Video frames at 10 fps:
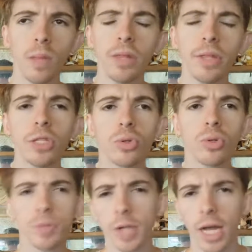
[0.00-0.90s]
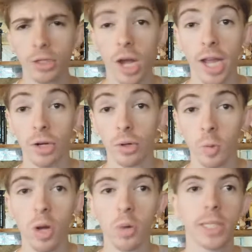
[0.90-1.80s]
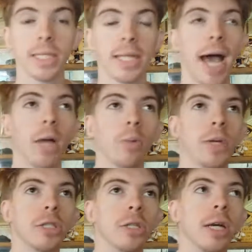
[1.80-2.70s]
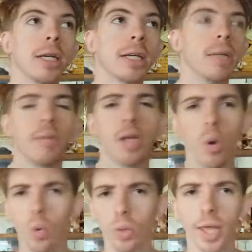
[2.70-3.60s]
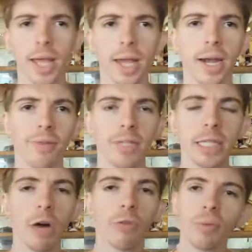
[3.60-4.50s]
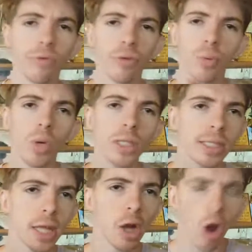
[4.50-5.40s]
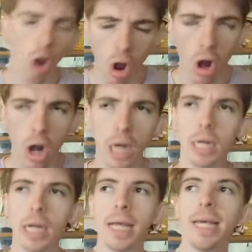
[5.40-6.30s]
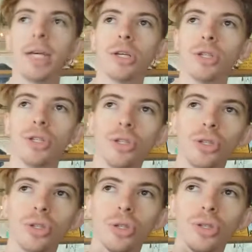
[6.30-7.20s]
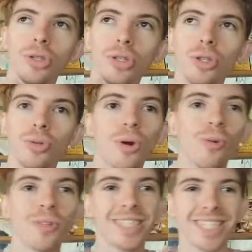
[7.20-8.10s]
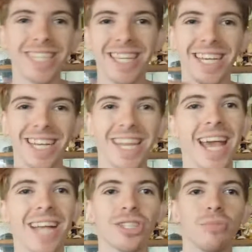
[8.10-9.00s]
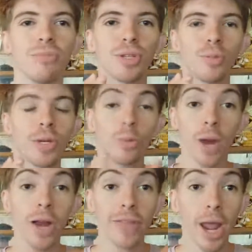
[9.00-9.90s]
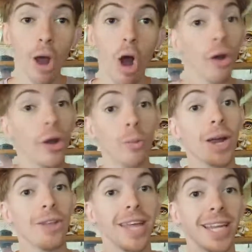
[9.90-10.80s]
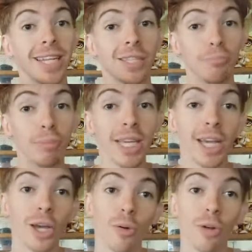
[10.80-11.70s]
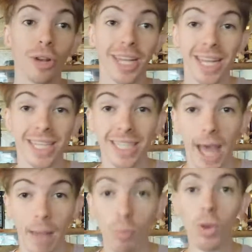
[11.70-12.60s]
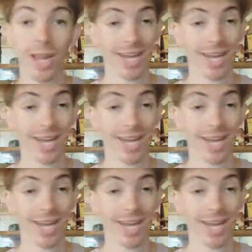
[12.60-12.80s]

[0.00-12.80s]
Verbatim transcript: these groups are not trying to grow into that, which can be a whole thing in and of itself. But for the ones that are, you don't see the connection between where they are and where they need to be in order to get to that point.